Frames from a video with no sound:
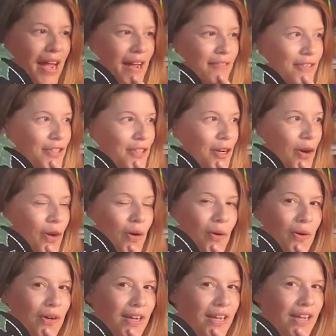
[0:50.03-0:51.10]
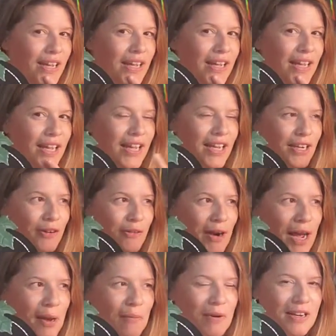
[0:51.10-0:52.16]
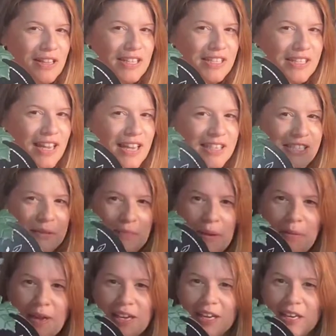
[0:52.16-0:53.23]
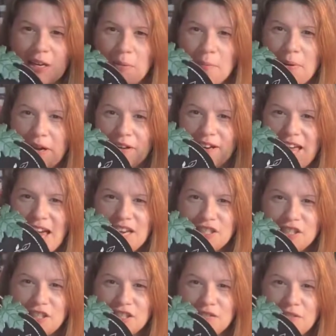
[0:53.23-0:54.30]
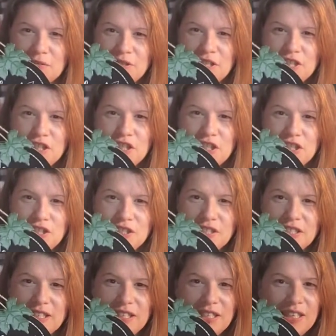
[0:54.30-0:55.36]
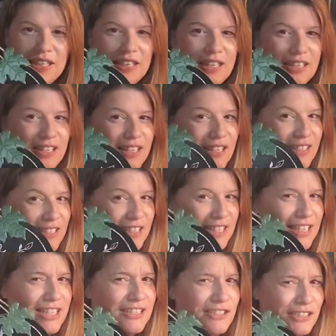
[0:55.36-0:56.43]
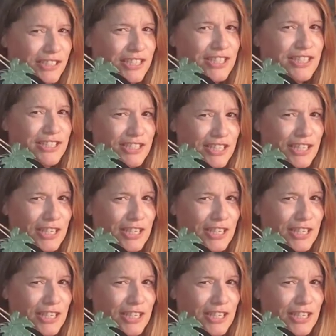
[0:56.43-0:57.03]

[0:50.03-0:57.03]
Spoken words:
have to go and grab one of these signs and maybe I can compare last year's from this year's. Because these are just